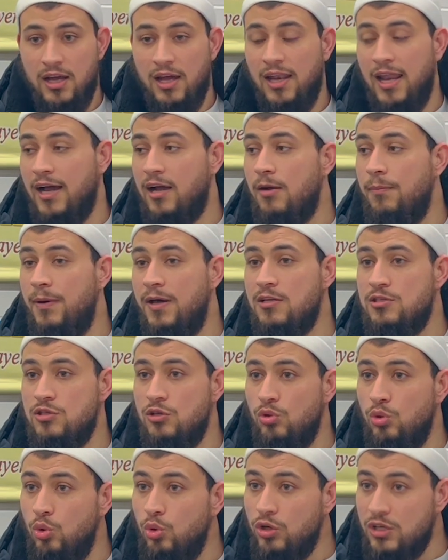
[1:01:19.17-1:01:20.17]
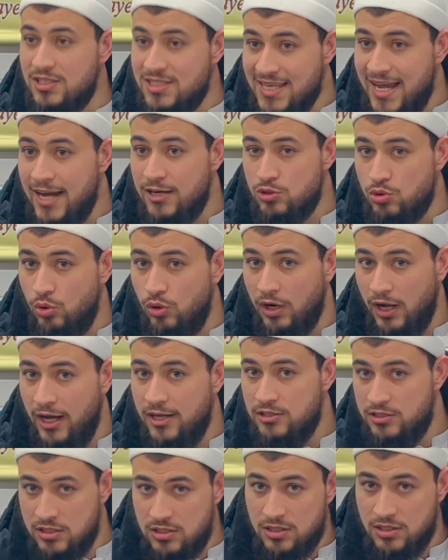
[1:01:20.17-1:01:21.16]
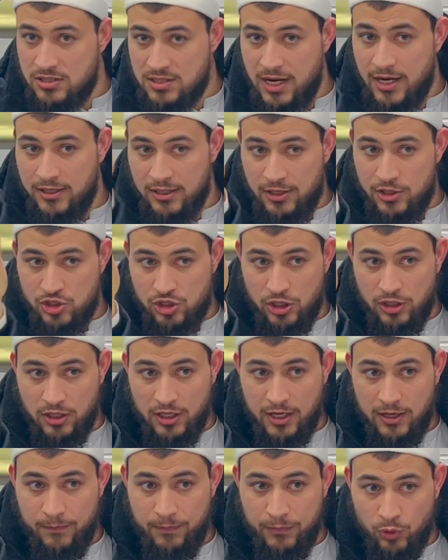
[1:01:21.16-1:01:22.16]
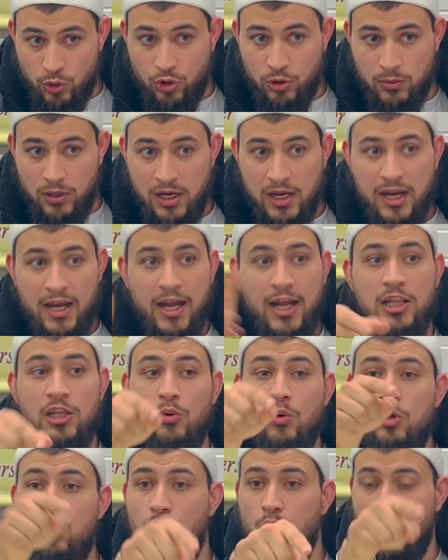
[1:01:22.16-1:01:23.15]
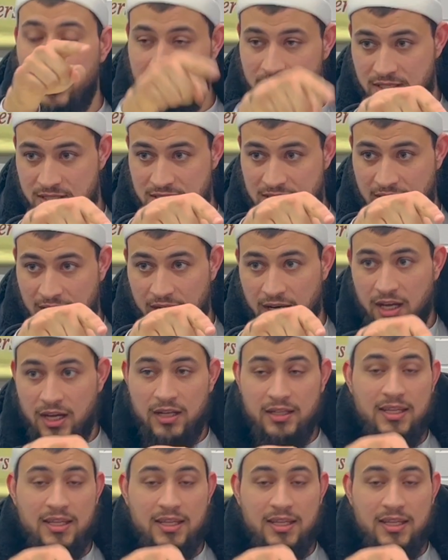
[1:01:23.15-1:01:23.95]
Like a person who recites Quran, just recitation, normal, and the one who understands.